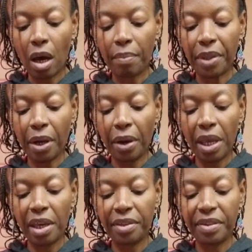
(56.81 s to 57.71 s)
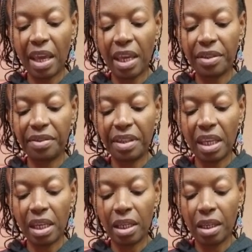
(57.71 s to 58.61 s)
There is a
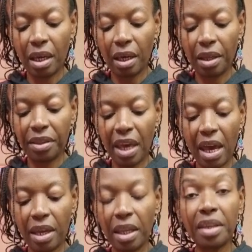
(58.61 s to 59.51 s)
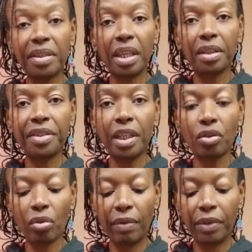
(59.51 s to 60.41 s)
seed that is in the
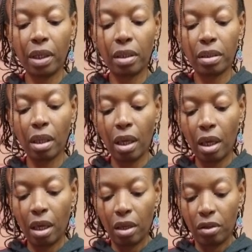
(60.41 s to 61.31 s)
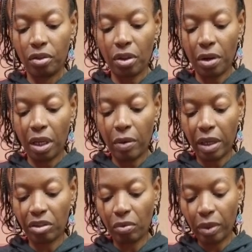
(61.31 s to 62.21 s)
center of this. So anyway,
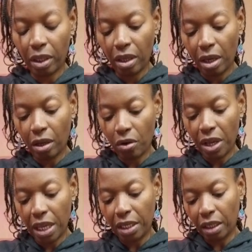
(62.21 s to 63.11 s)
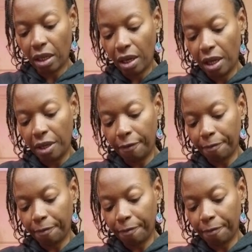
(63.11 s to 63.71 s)
so we go ahead and cut